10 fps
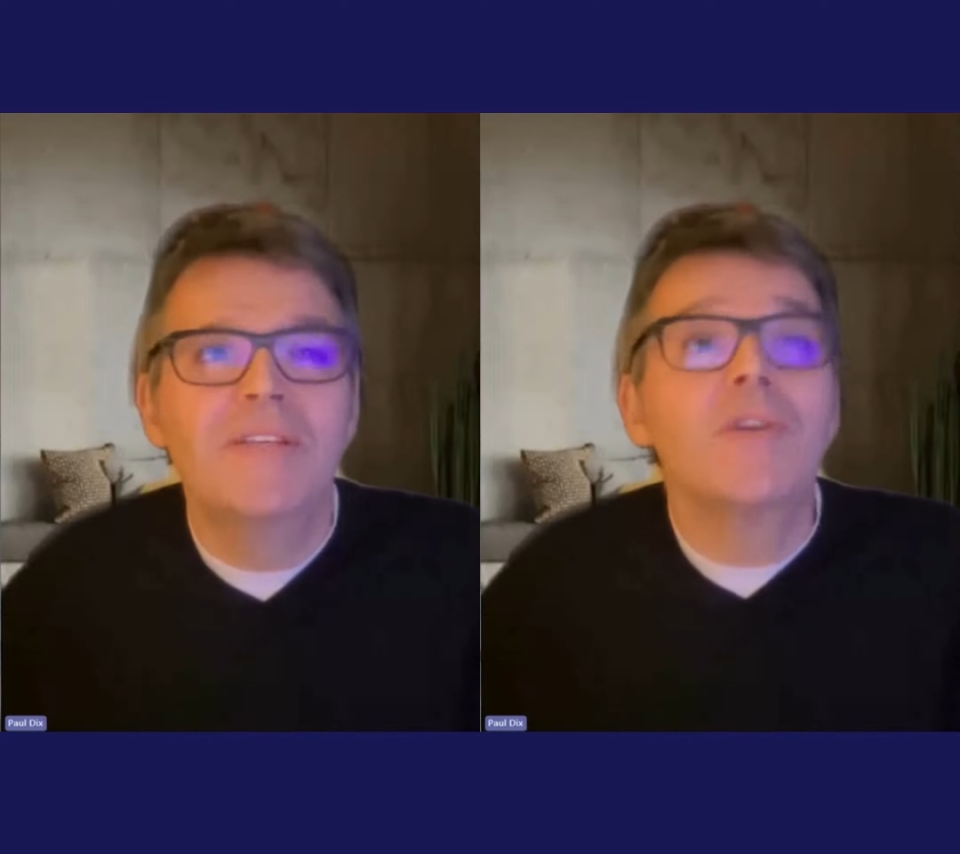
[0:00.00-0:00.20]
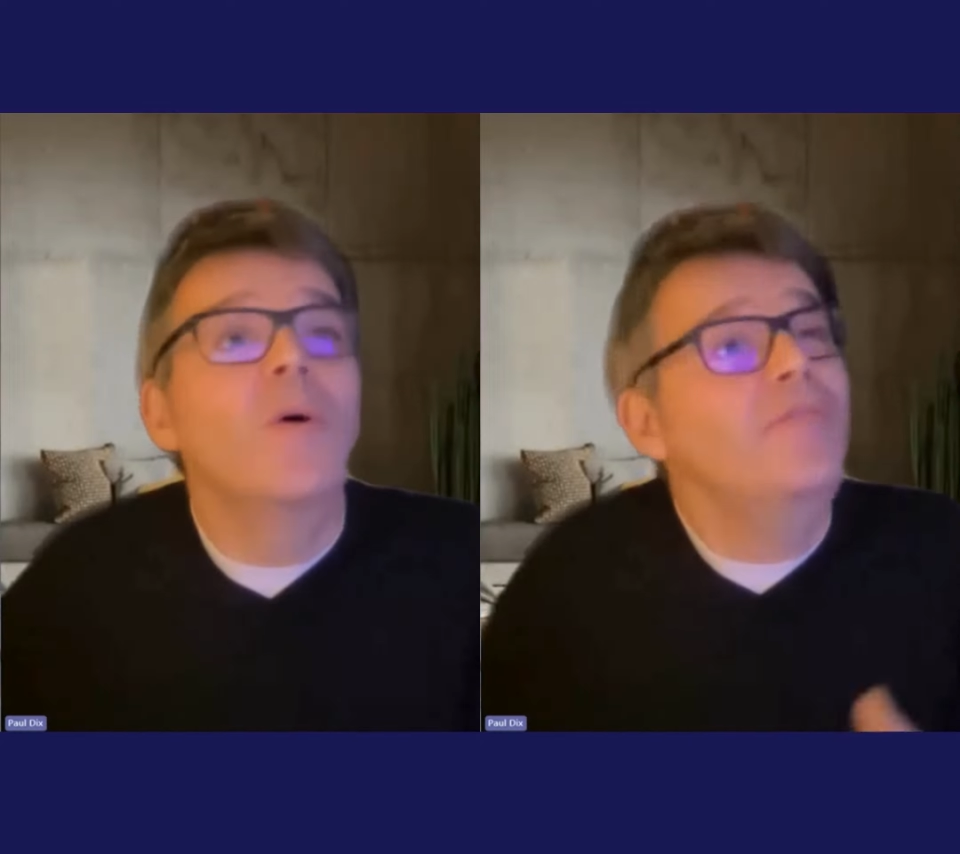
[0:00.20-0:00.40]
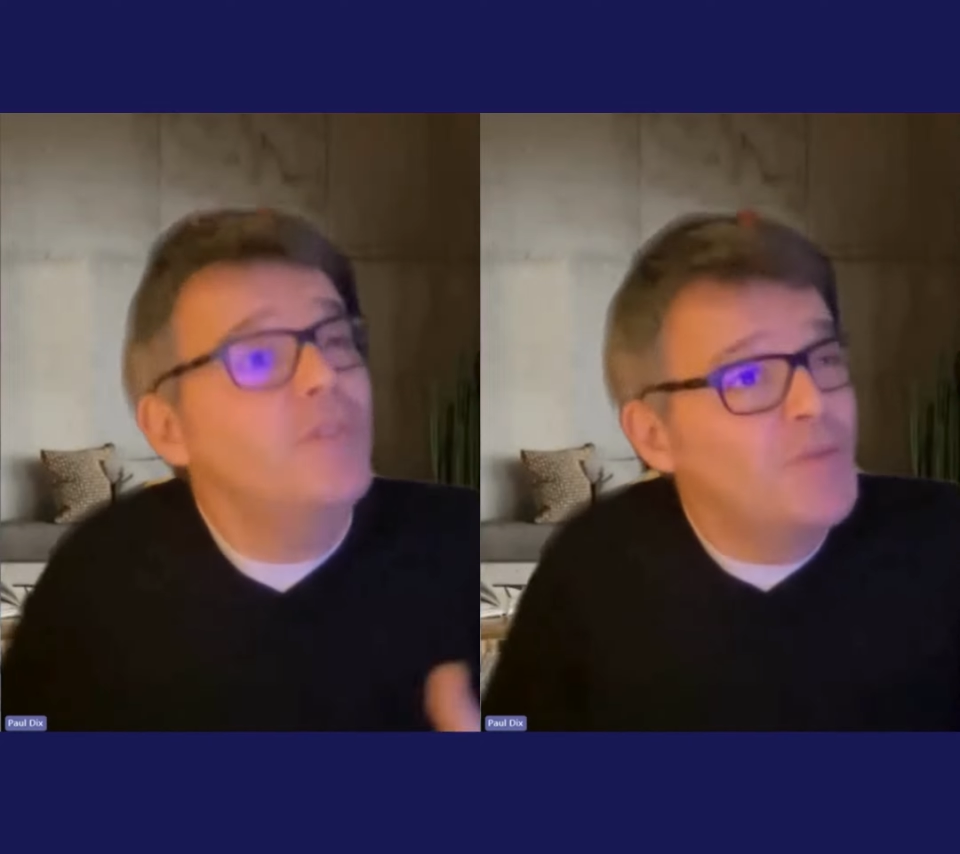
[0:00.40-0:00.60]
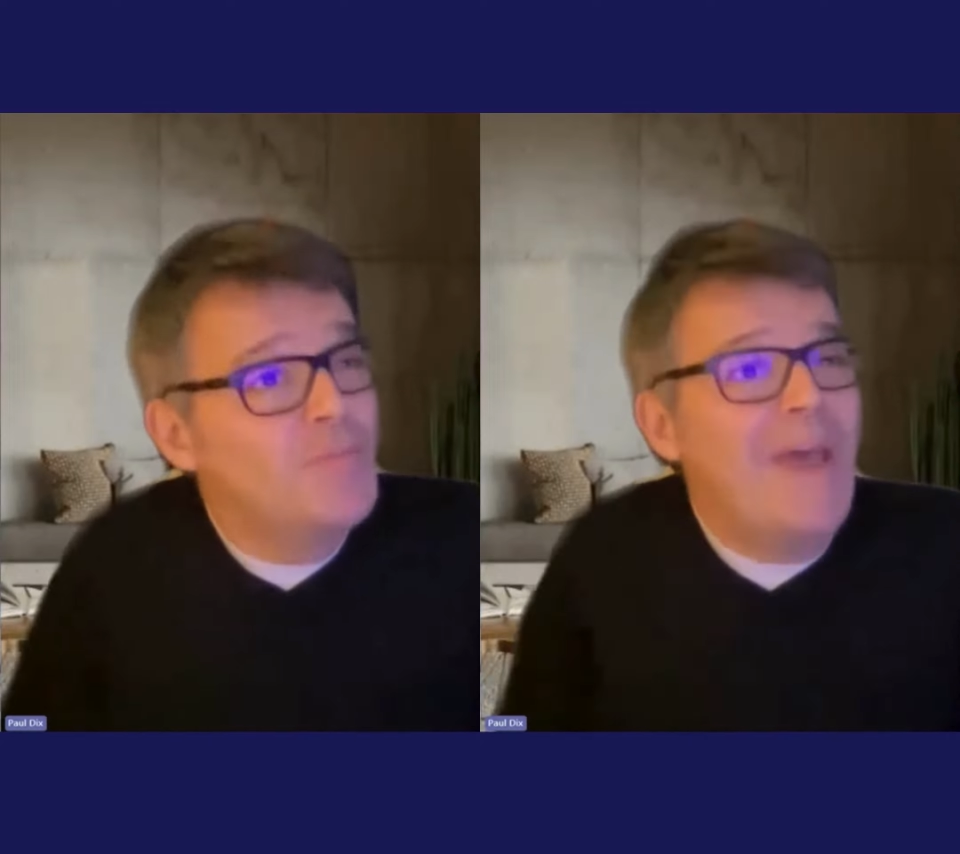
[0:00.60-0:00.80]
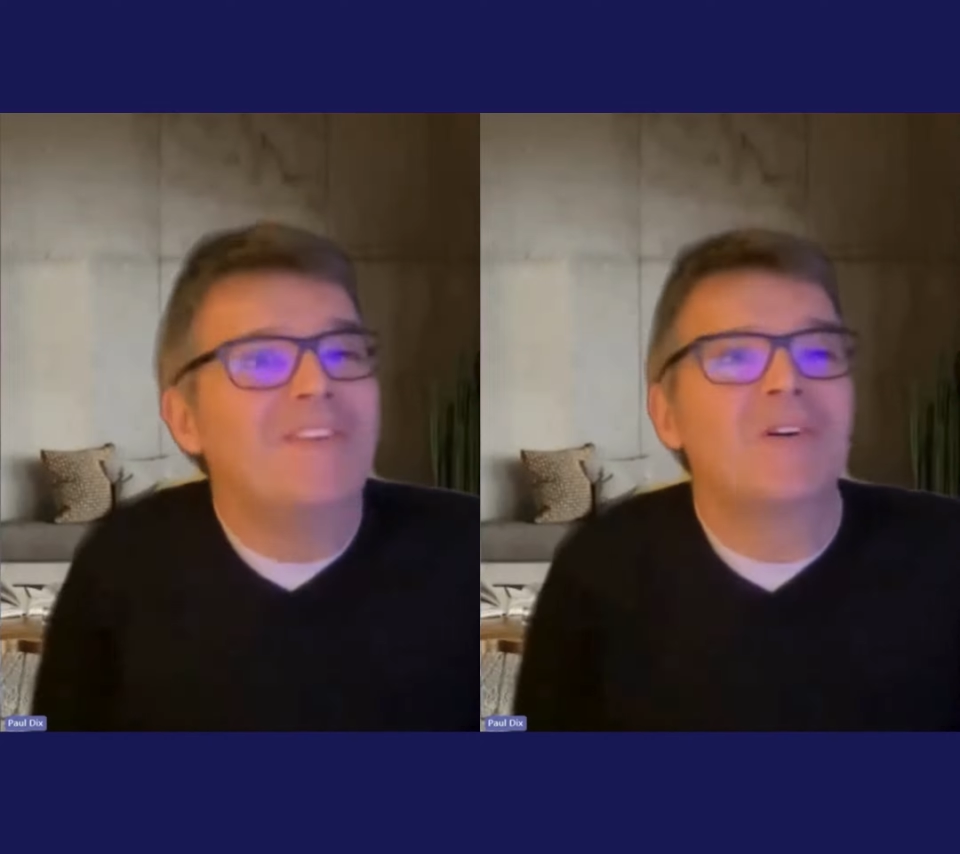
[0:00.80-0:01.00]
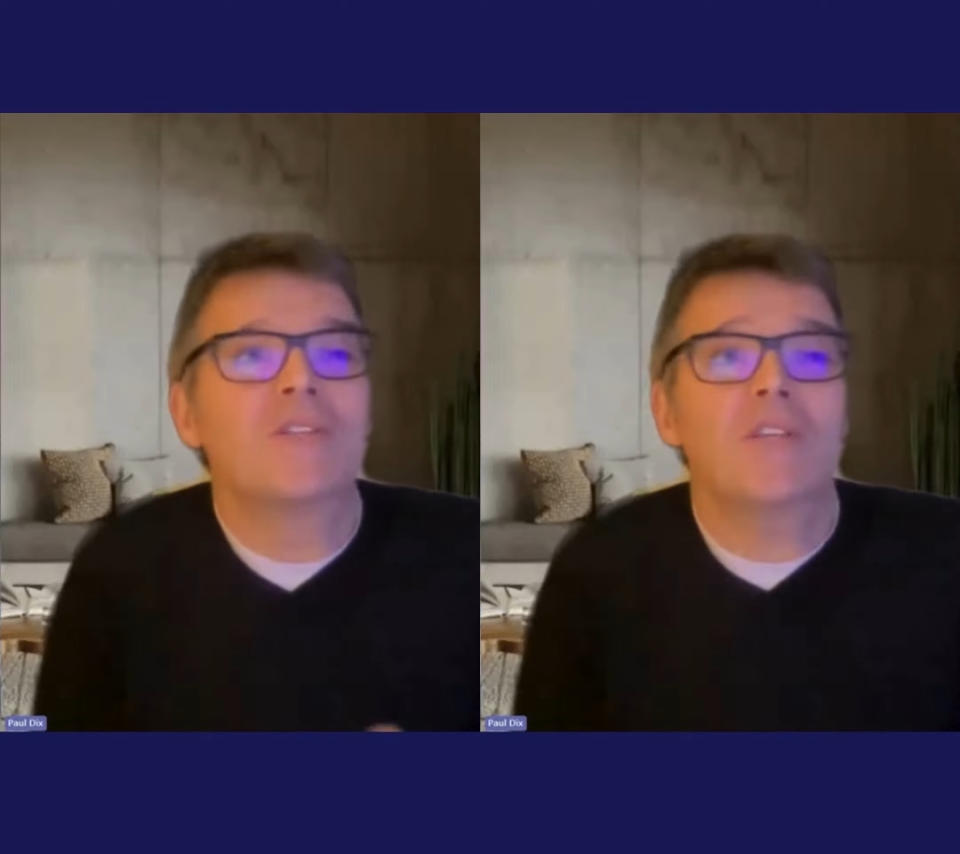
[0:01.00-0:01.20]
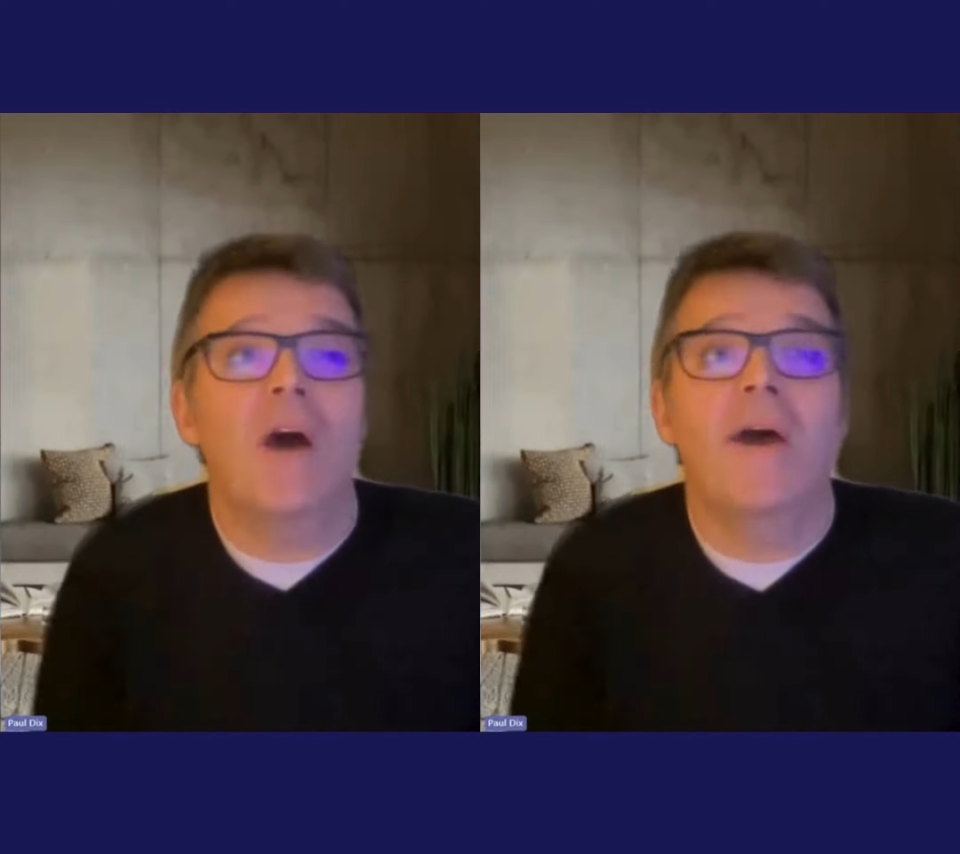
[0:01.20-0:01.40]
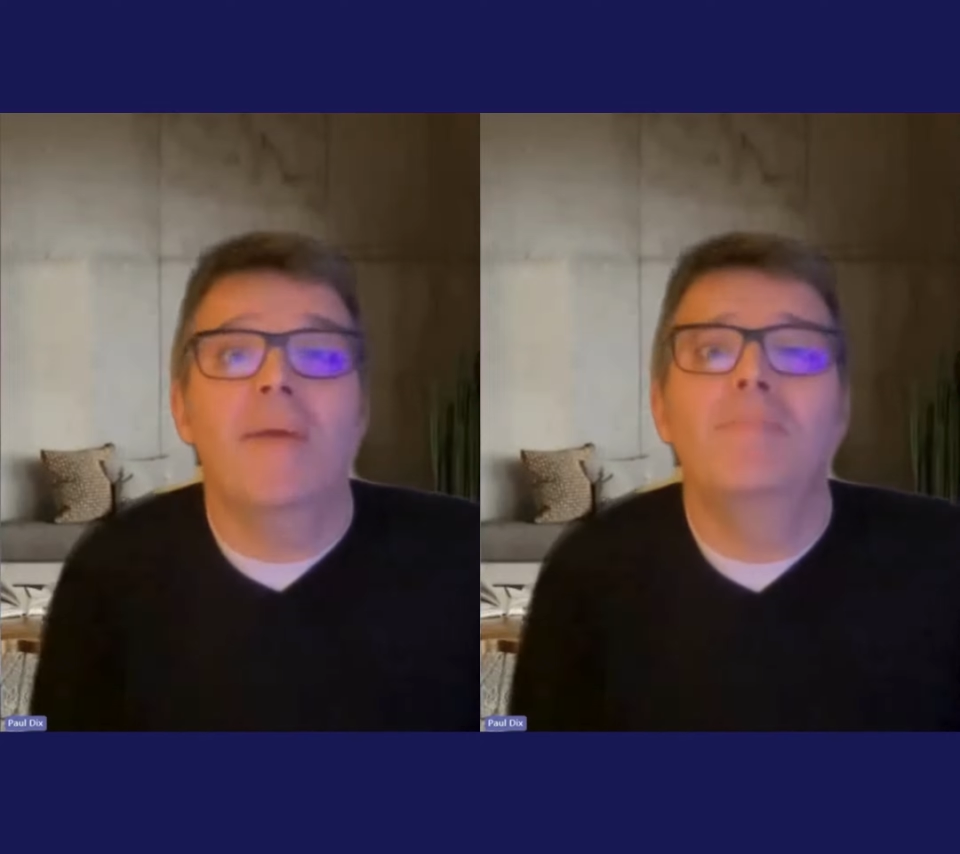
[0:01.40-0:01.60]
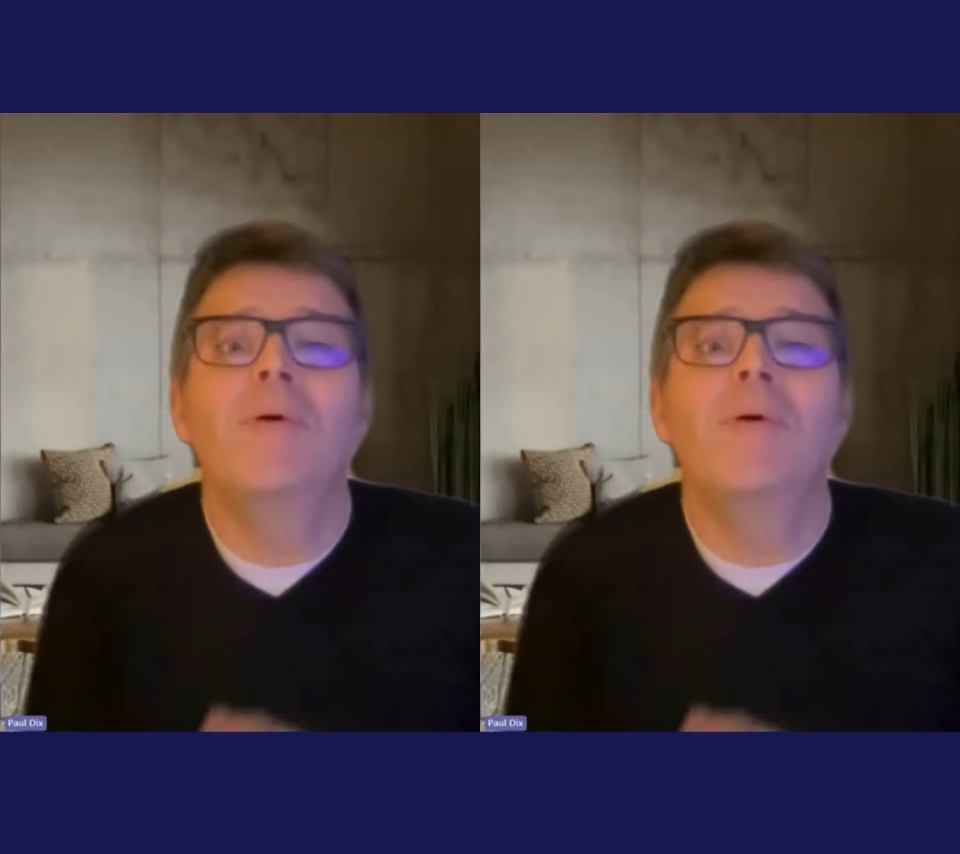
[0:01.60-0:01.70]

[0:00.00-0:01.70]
So if you spend your time